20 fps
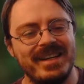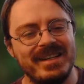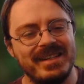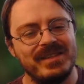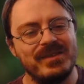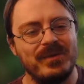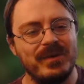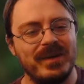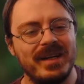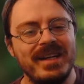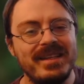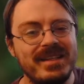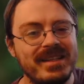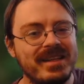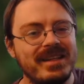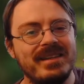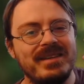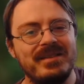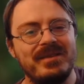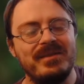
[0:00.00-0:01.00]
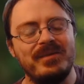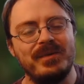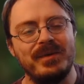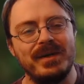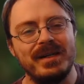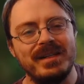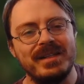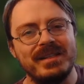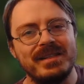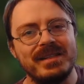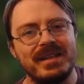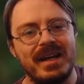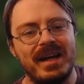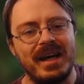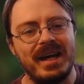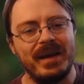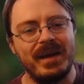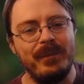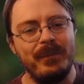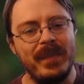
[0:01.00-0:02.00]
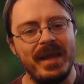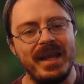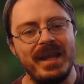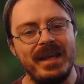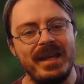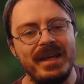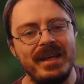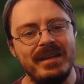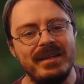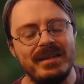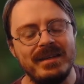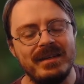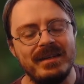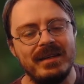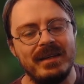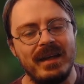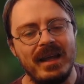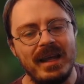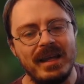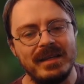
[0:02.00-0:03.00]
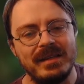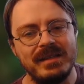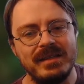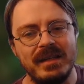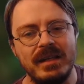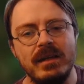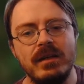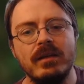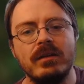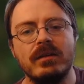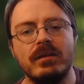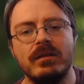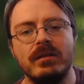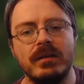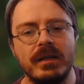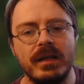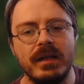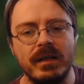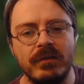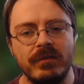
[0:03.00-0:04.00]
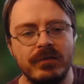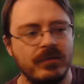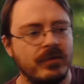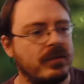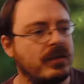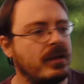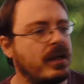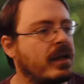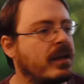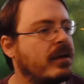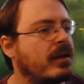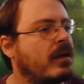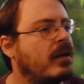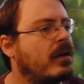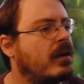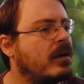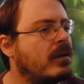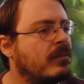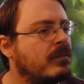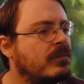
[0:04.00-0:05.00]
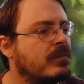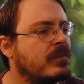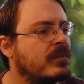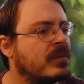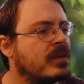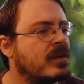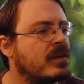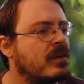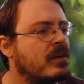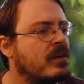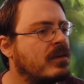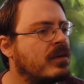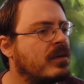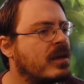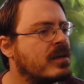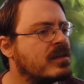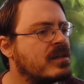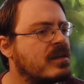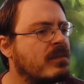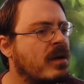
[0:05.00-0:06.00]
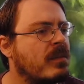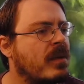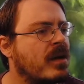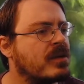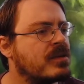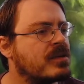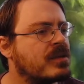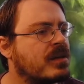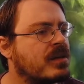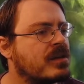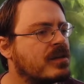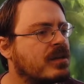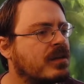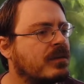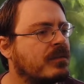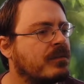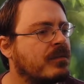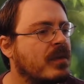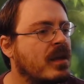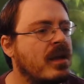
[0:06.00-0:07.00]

So what I did was I made a singular leaf, like you can't see my mouse cursor.